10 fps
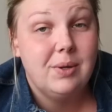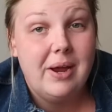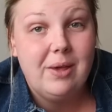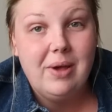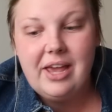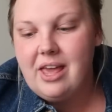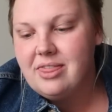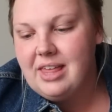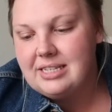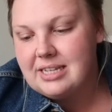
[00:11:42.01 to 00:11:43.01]
So
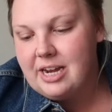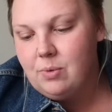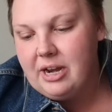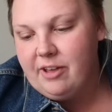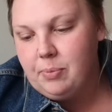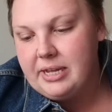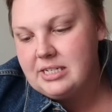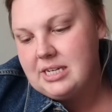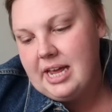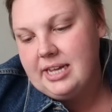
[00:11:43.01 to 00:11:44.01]
anyway, that's kind of what I have
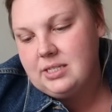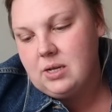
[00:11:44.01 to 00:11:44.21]
planned today.